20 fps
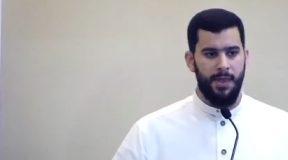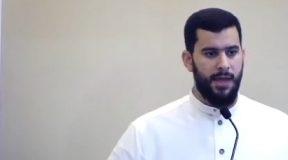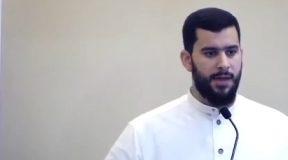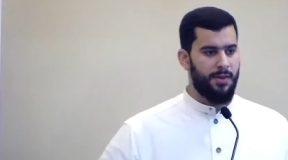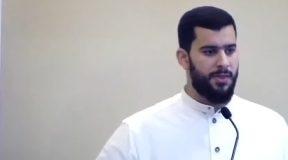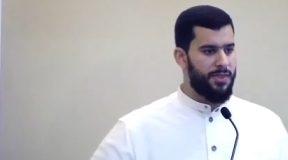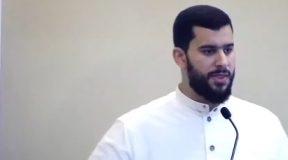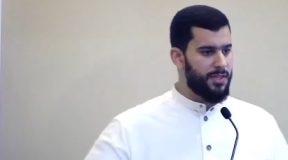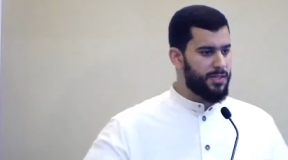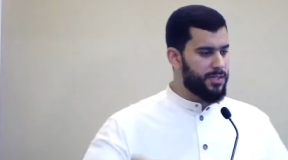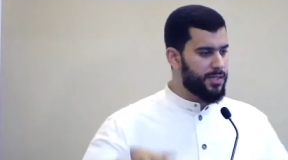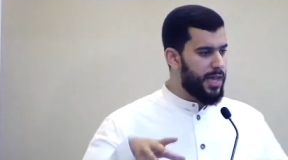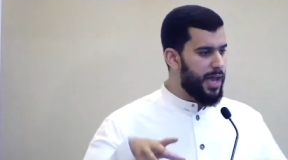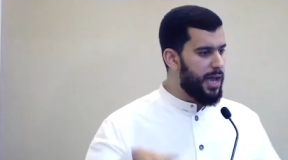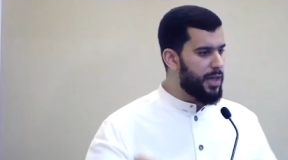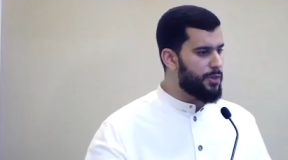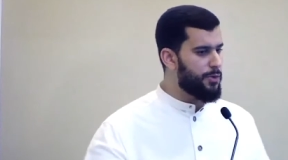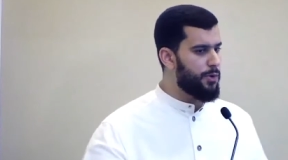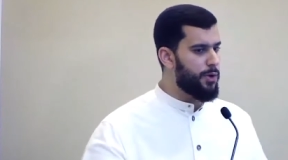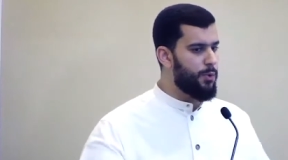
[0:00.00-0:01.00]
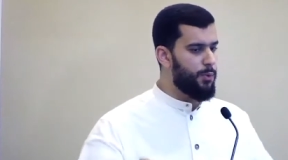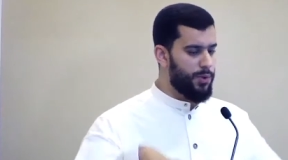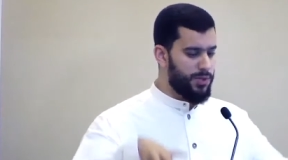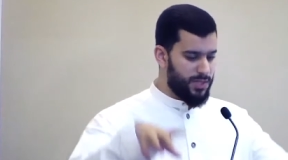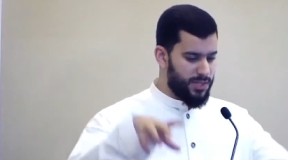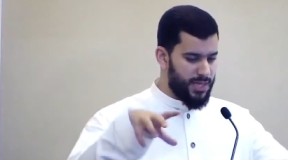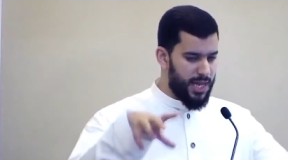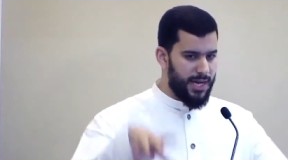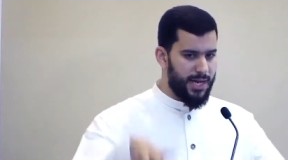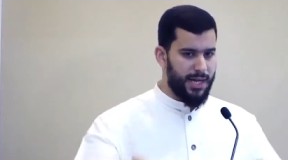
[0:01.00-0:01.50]
And this gathering
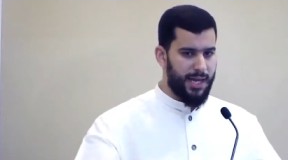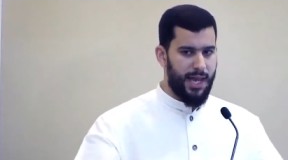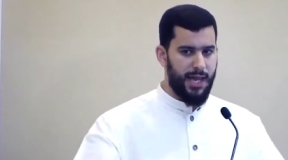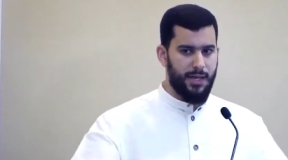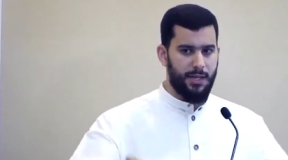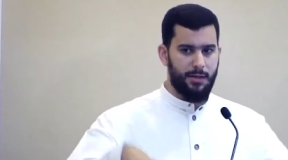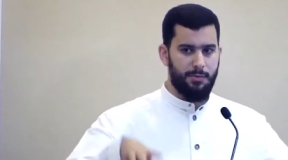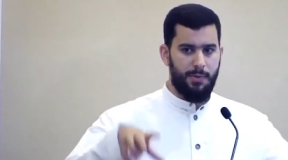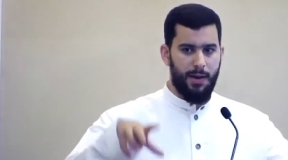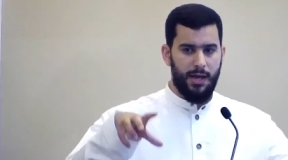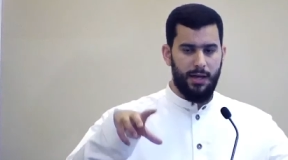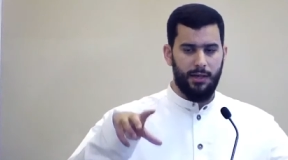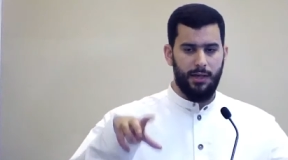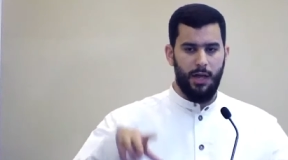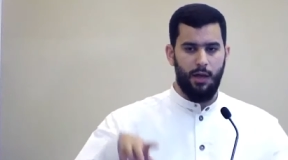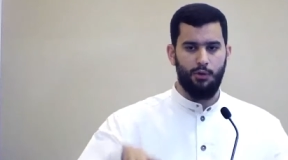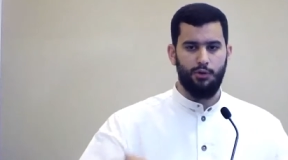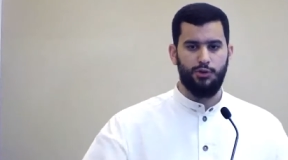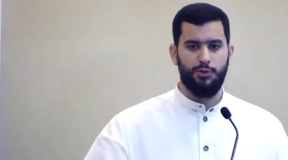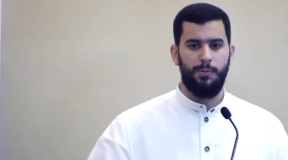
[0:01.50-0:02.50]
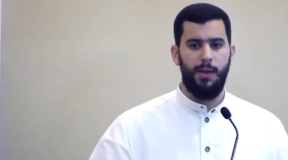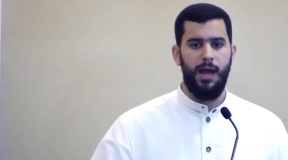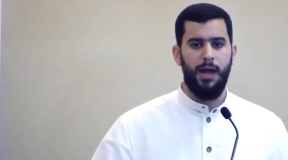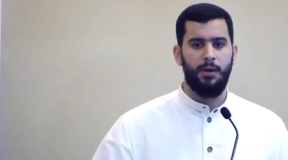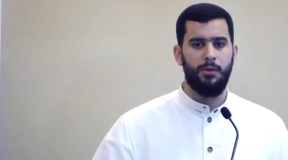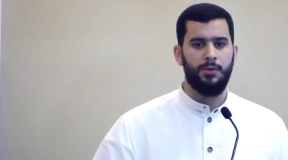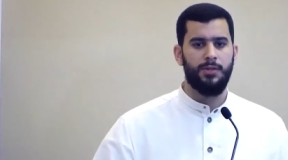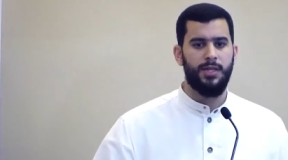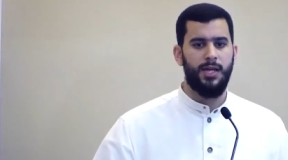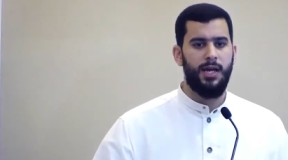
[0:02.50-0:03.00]
was dedicated by Allah
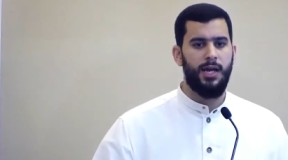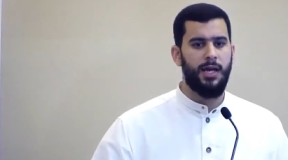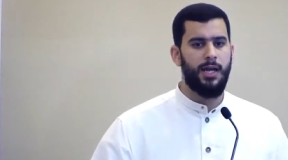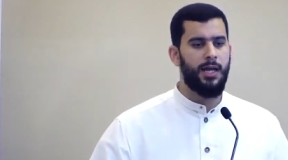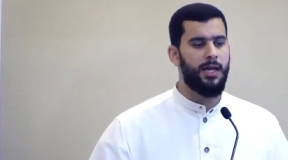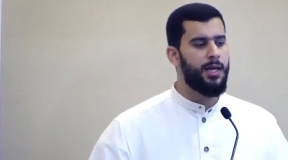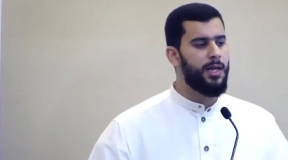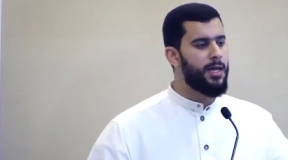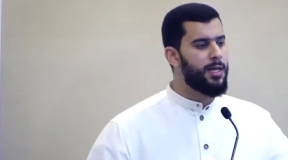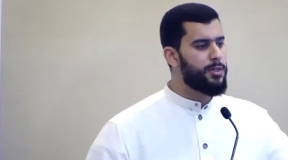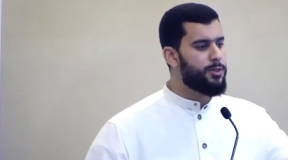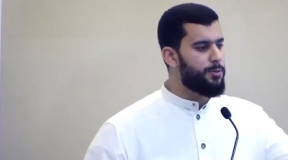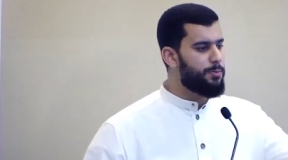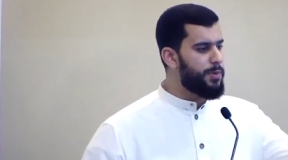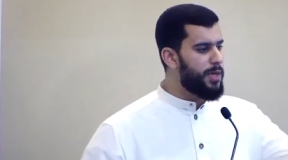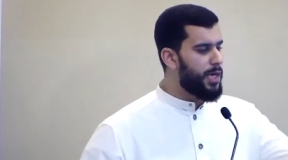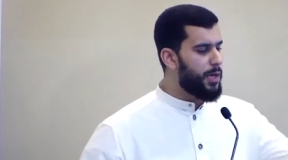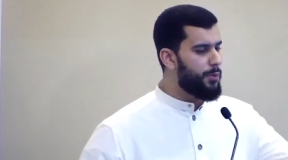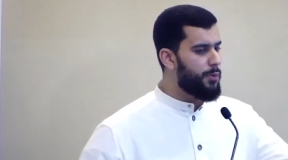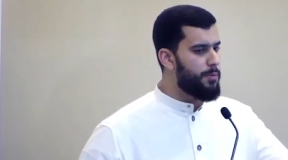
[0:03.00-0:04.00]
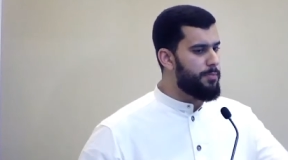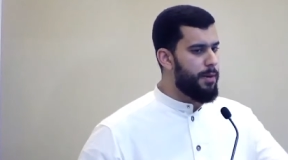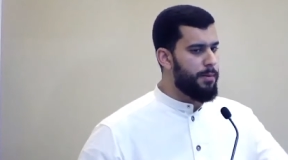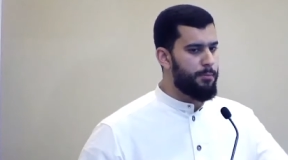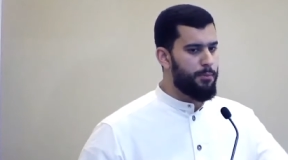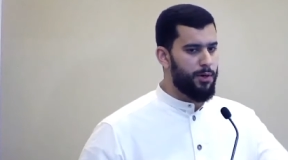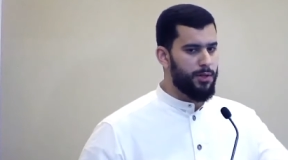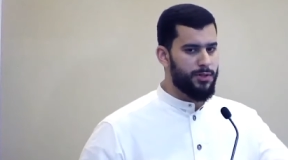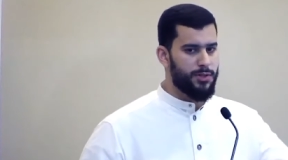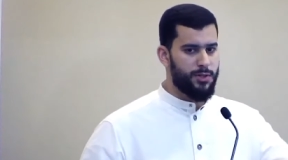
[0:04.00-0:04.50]
subhanahu wa ta'ala to be a
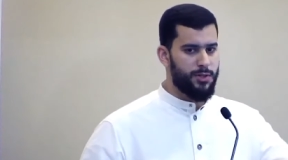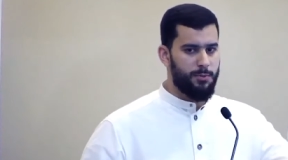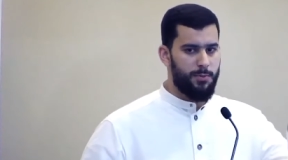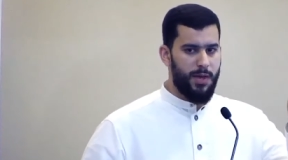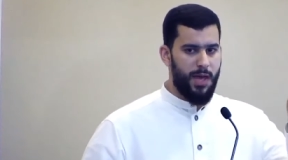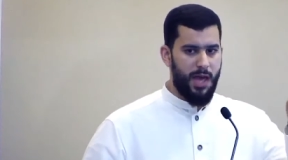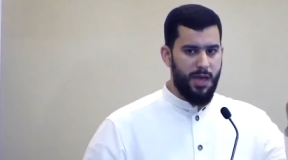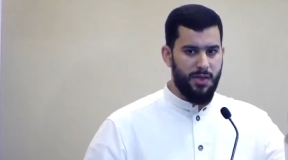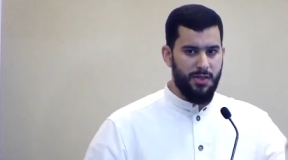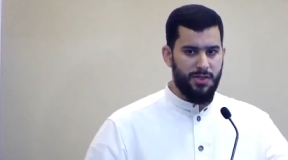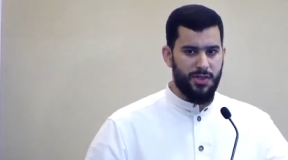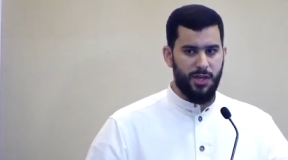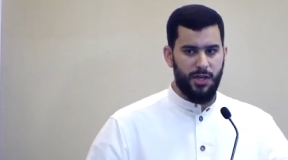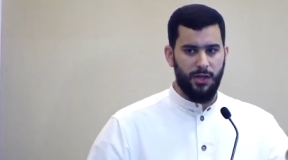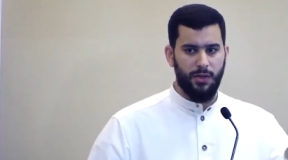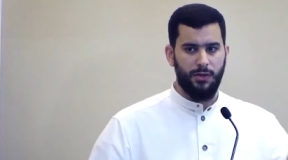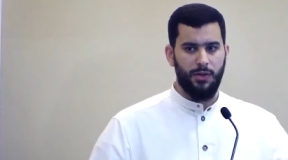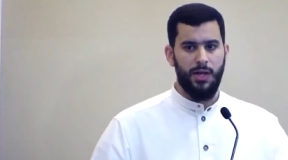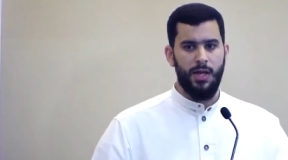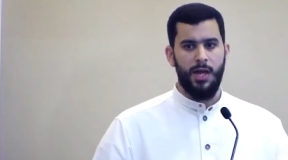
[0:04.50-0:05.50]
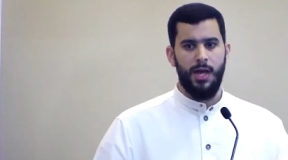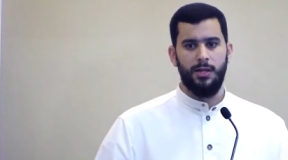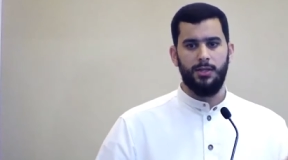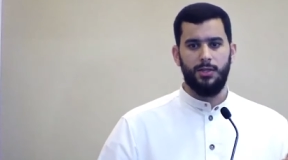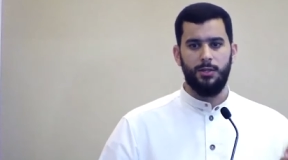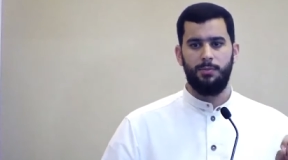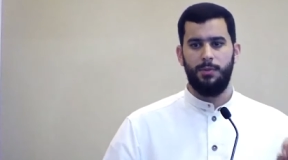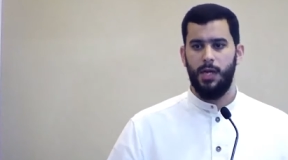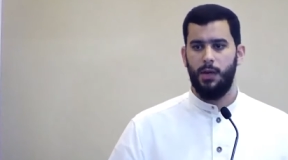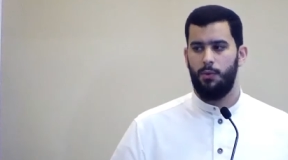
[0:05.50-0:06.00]
remembrance, to be a dhikr, and
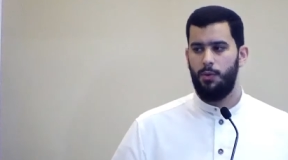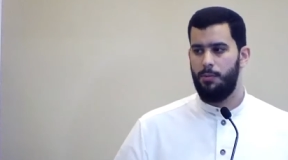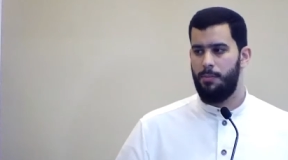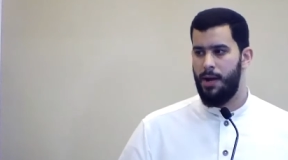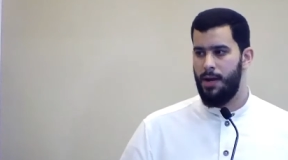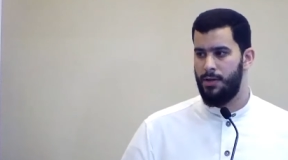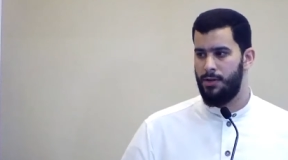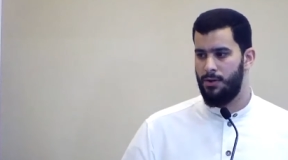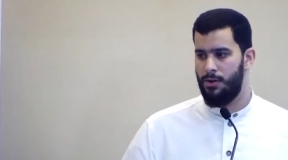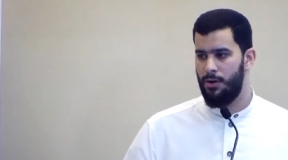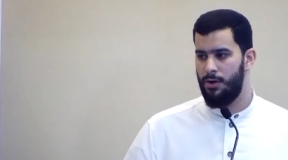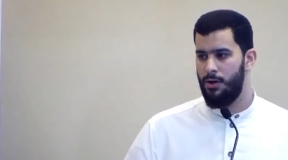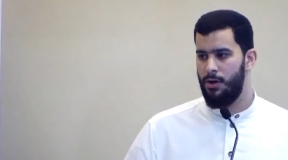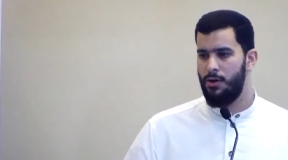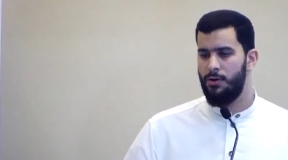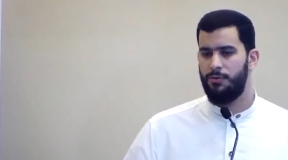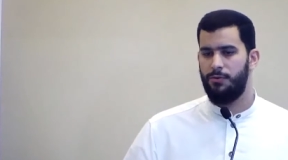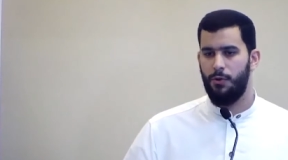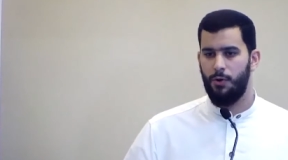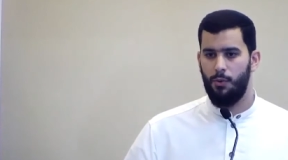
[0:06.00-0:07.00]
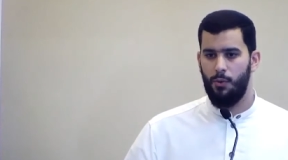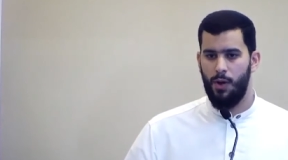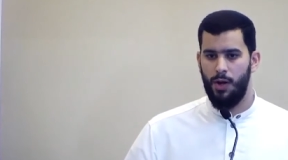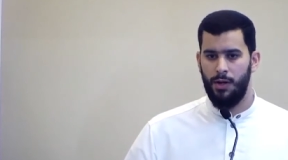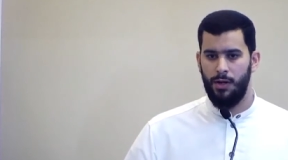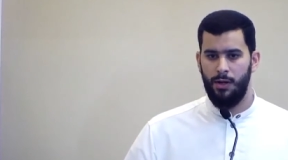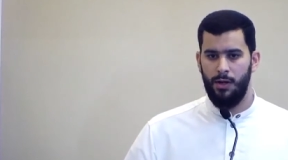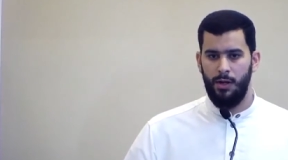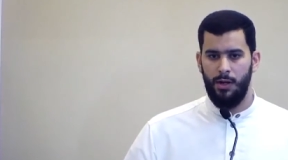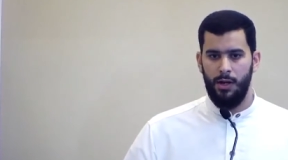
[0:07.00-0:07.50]
to be a reminder for
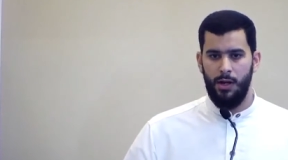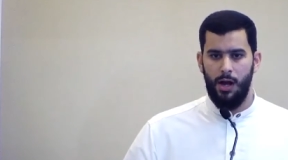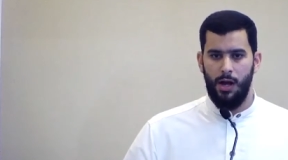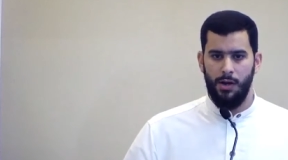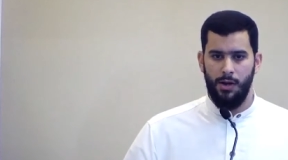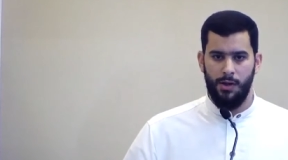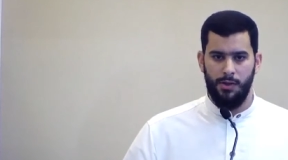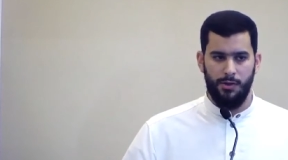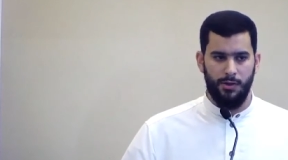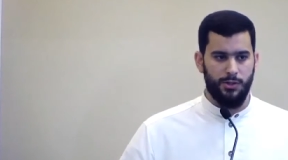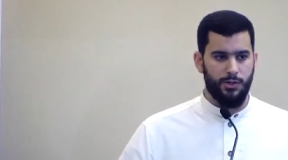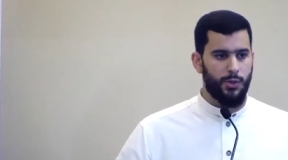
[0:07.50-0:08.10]
one another.